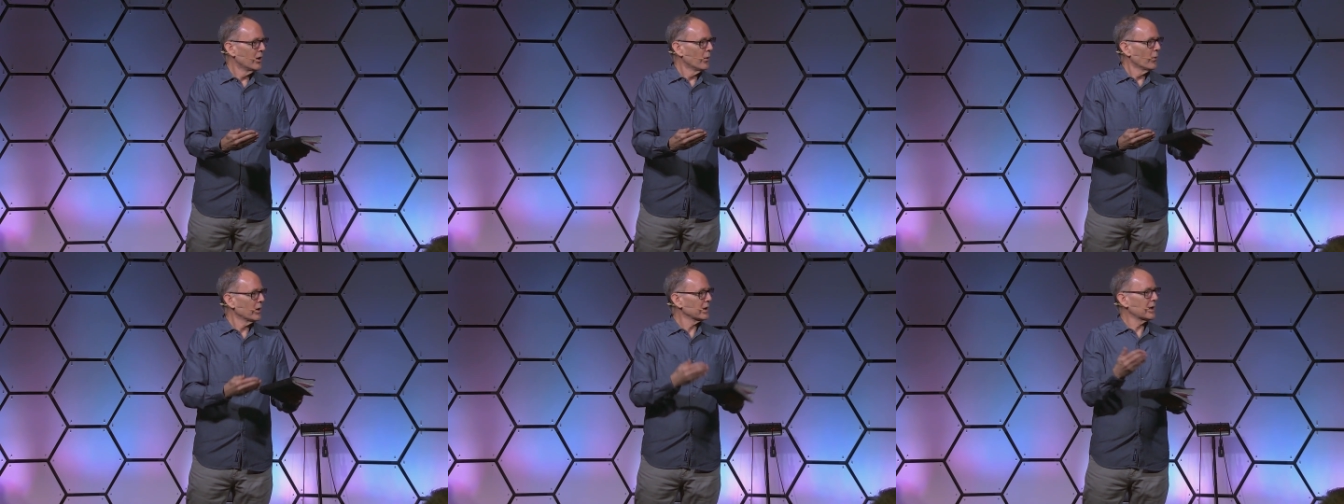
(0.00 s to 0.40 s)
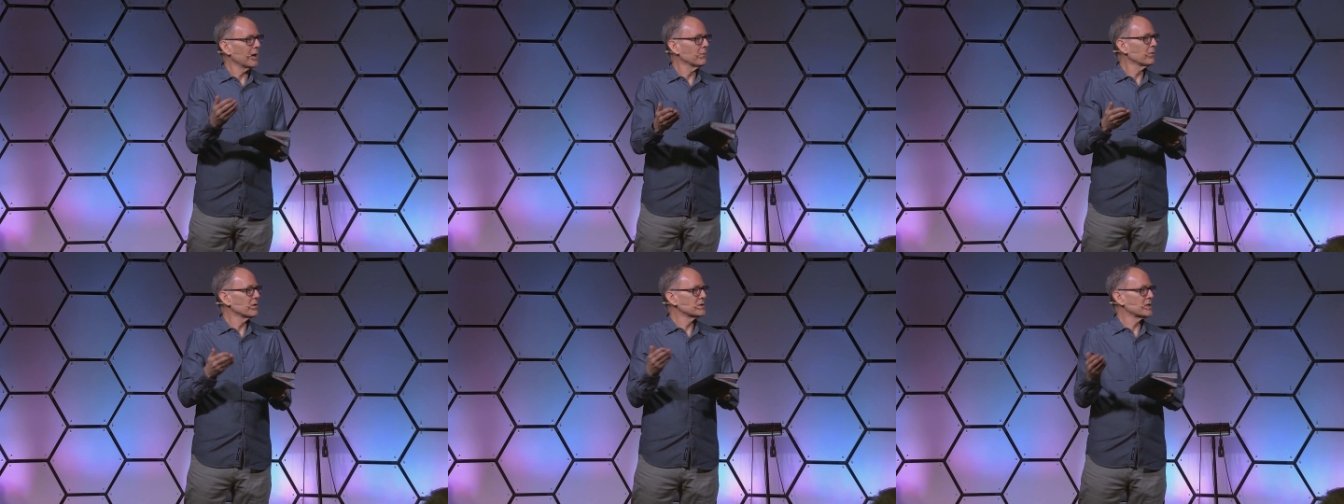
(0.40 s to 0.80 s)
When it
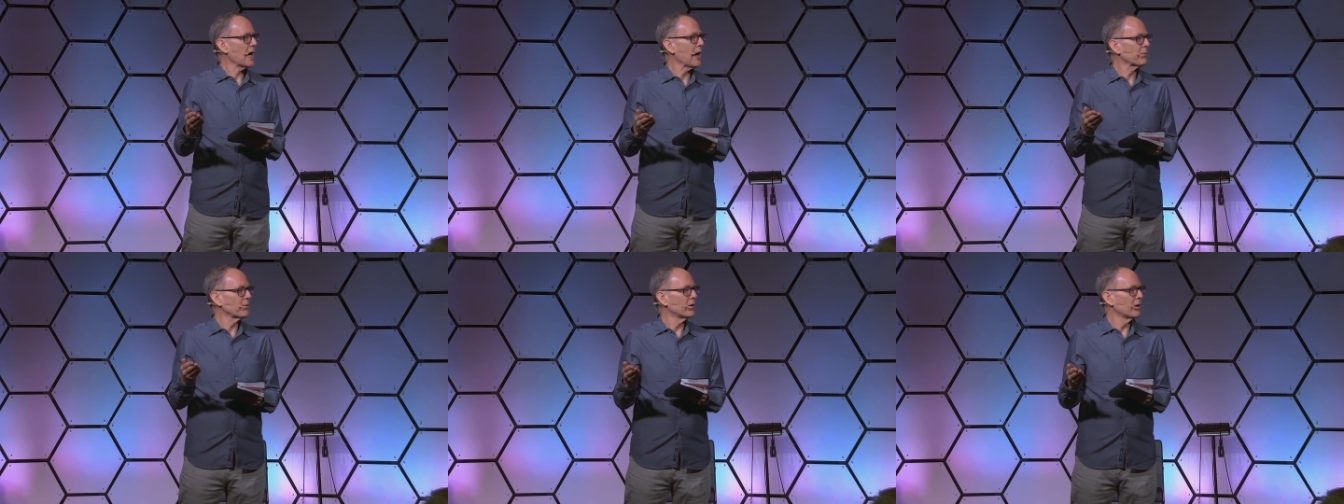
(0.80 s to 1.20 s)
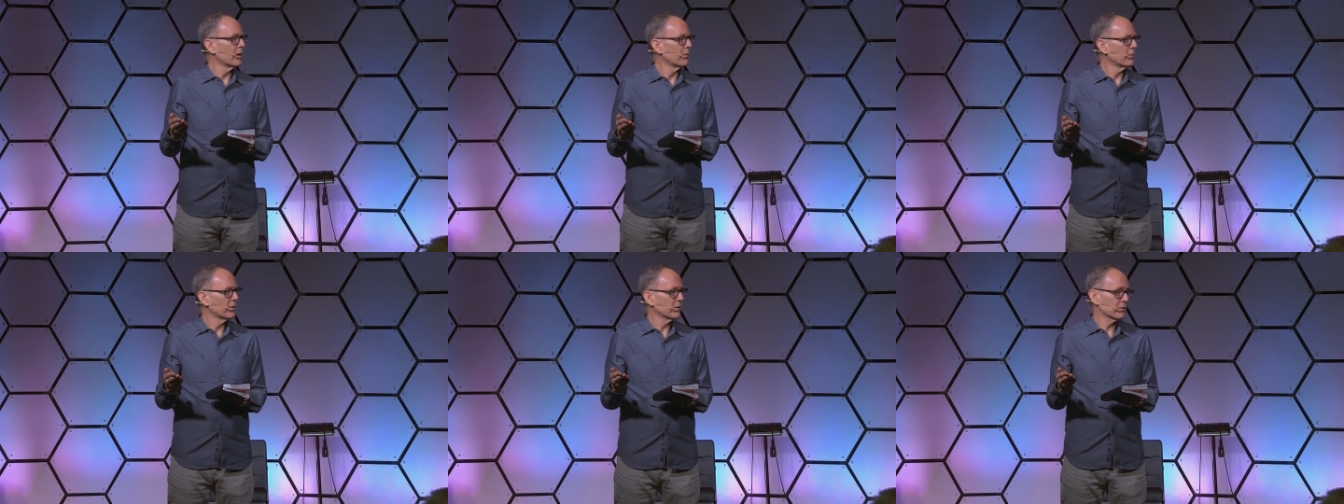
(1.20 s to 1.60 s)
came to the chapter
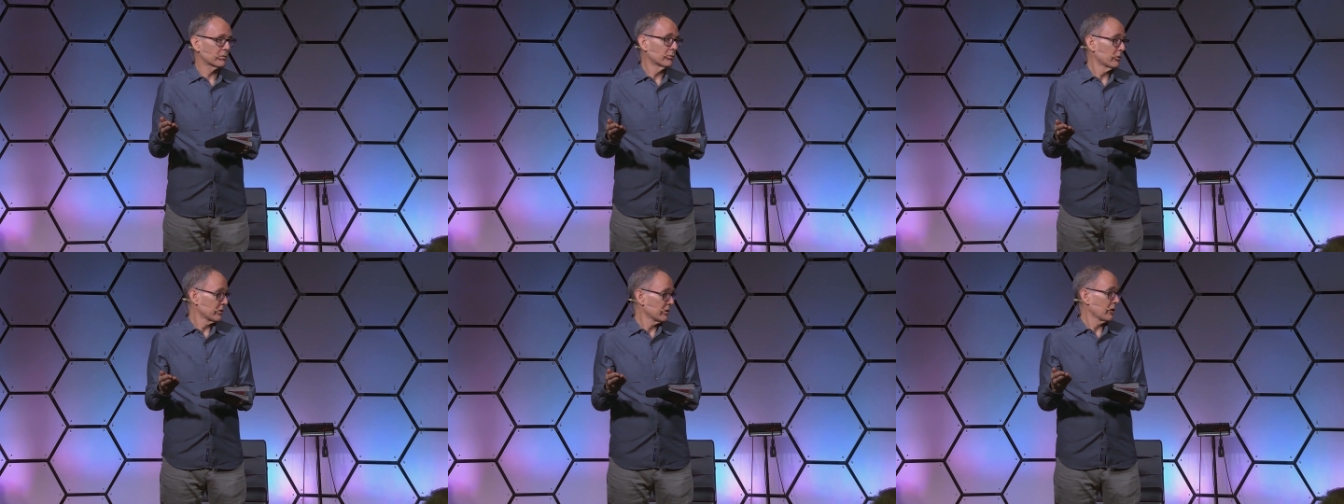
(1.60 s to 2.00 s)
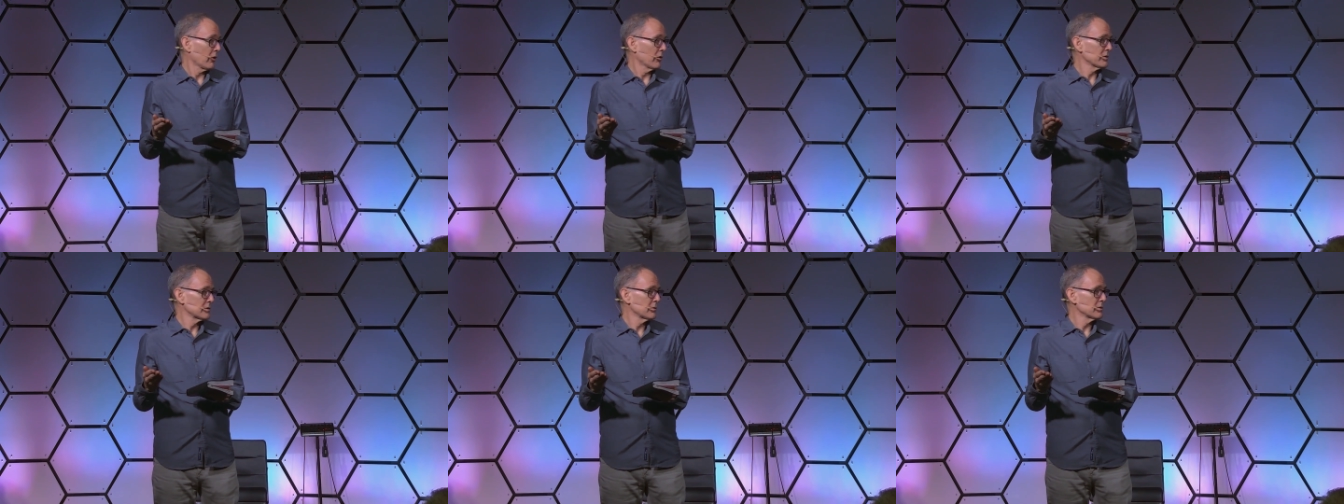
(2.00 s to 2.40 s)
numbers, was that
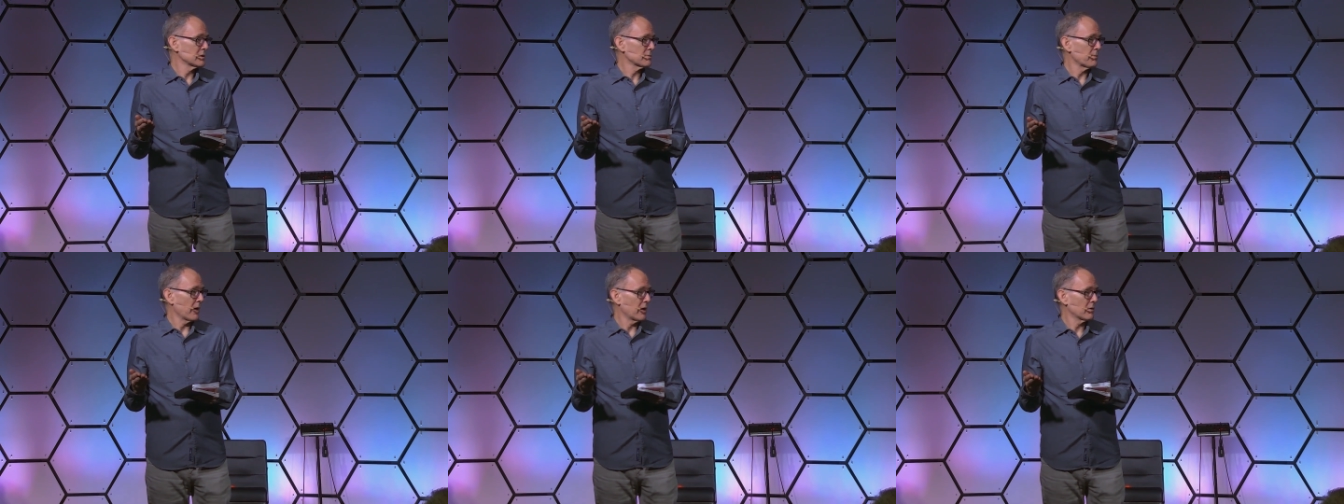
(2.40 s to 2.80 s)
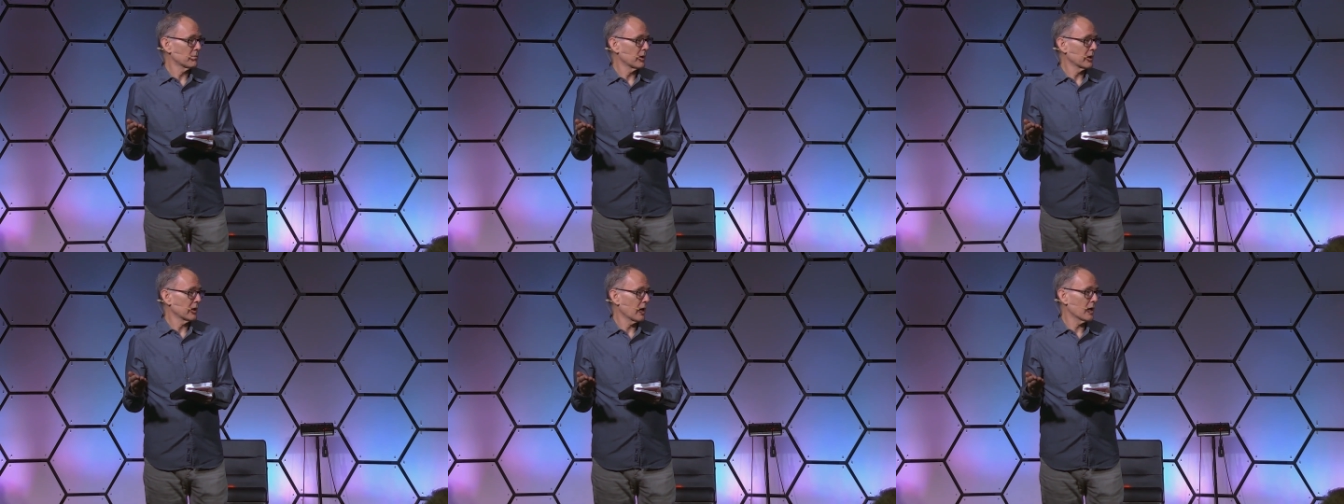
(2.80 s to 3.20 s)
also inspired
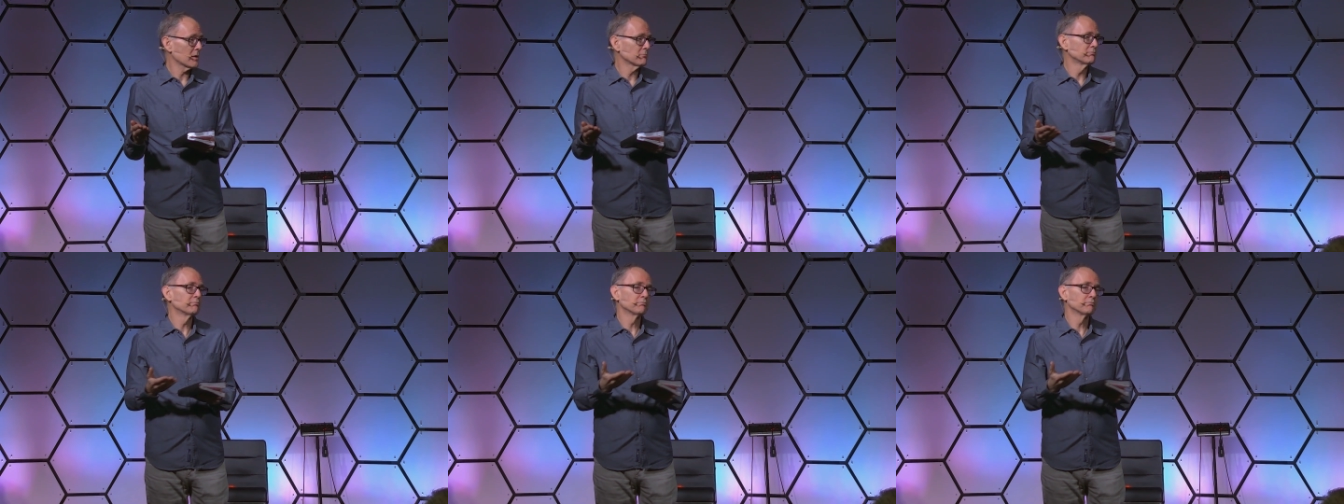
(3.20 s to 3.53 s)
by God?